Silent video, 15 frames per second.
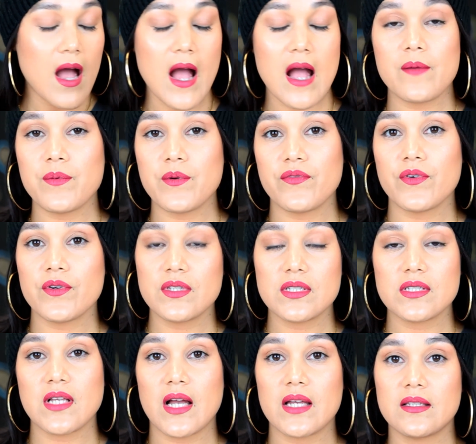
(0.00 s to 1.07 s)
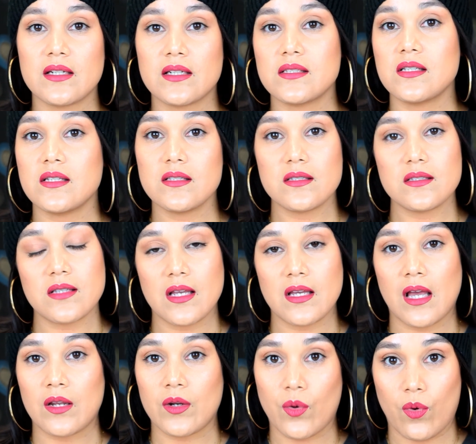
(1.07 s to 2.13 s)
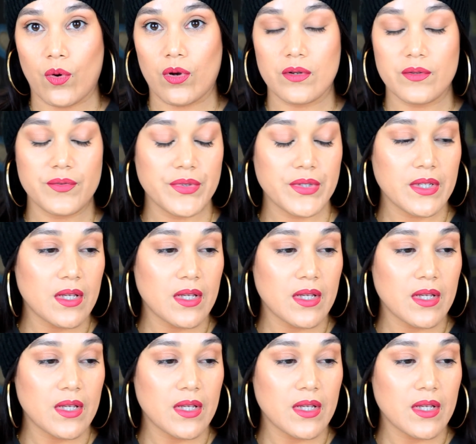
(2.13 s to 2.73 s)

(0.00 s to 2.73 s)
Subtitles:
I prefer the side that I didn't set at all.